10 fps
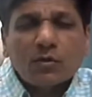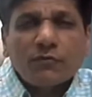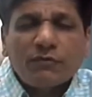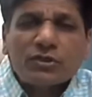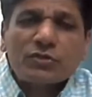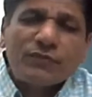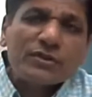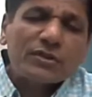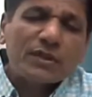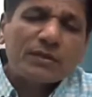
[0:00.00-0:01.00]
which
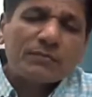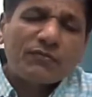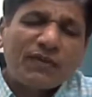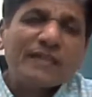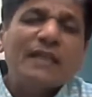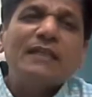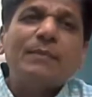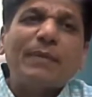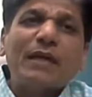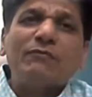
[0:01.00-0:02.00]
finally the
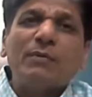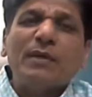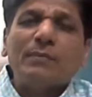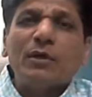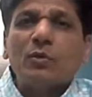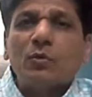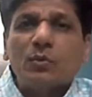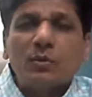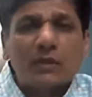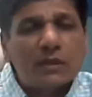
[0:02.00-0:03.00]
pact will be able to
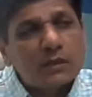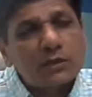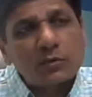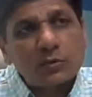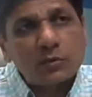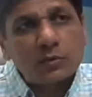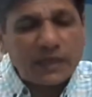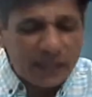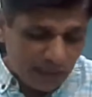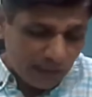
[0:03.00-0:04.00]

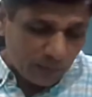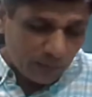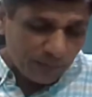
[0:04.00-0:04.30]
carry.